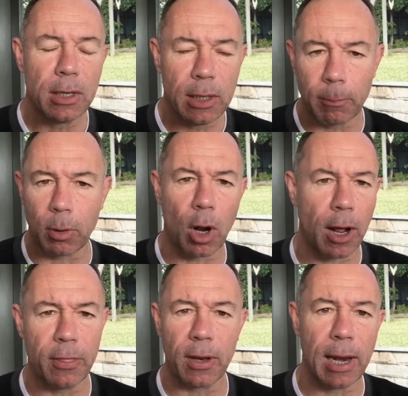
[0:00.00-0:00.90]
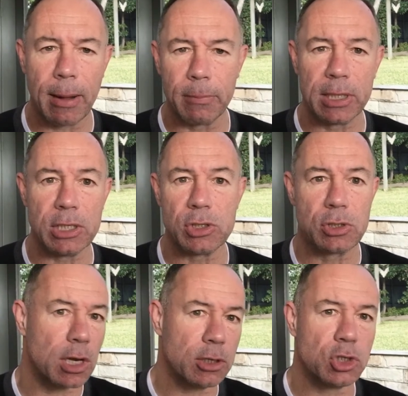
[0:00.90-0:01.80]
implied the
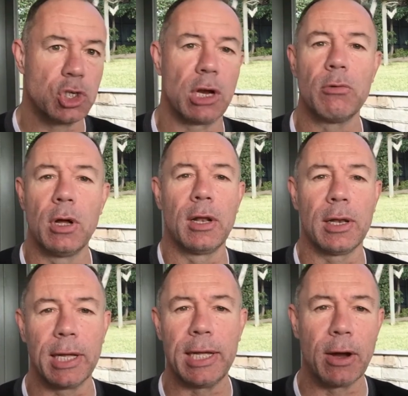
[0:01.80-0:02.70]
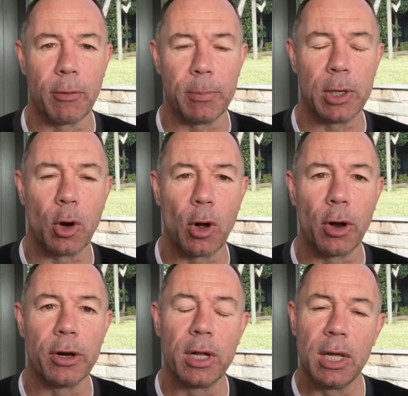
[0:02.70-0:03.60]
Lumleys generally are a bit odd.